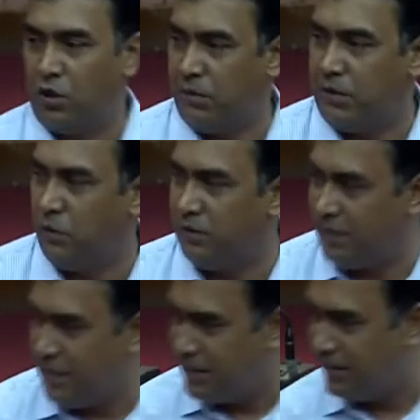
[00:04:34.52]
whatever you are
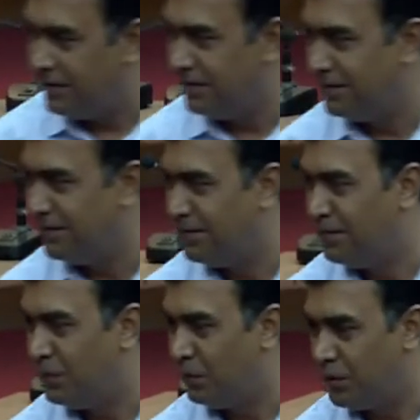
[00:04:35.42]
saying
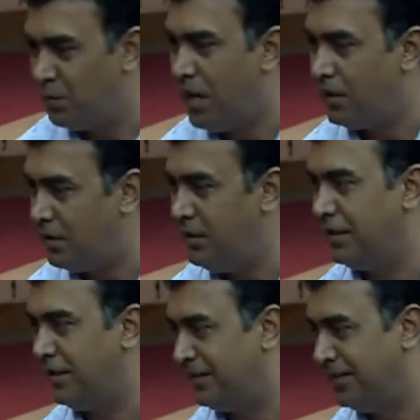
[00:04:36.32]
was partially
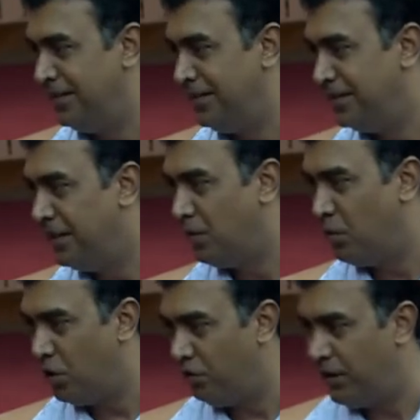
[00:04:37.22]
correct. It
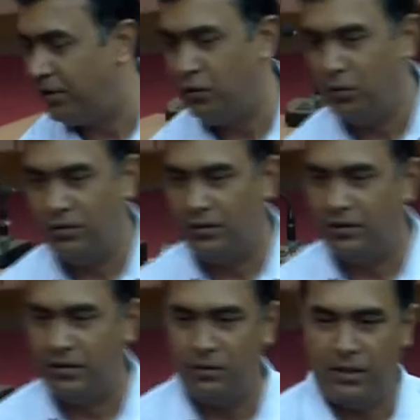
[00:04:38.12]
may not fetch you
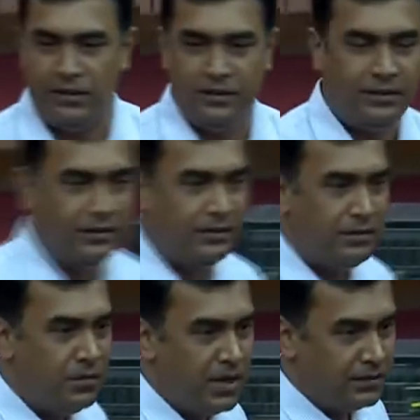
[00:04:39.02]
complete
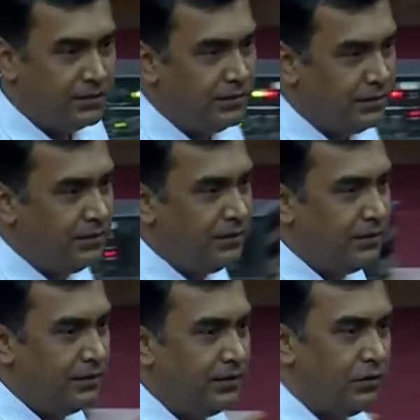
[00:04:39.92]
marks.
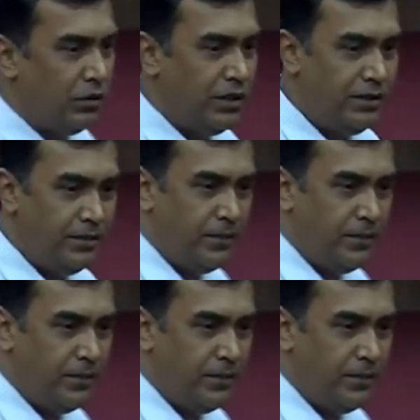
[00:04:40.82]
Got it?